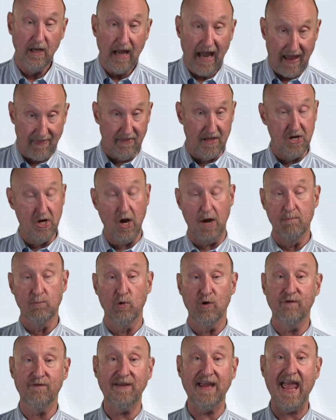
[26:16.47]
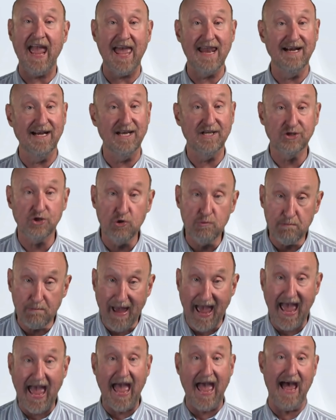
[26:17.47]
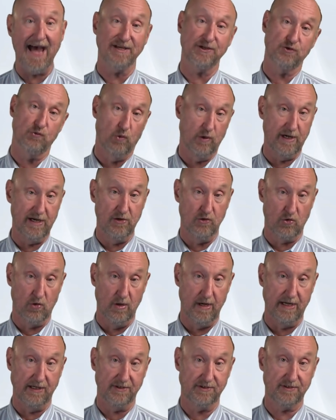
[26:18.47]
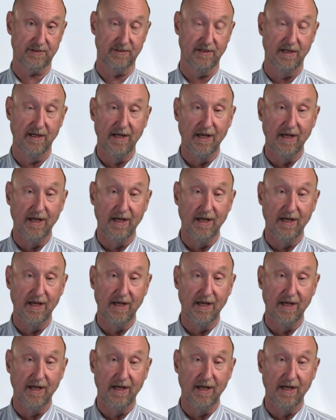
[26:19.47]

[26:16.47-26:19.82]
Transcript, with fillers: and the number of candidates who pass would increase.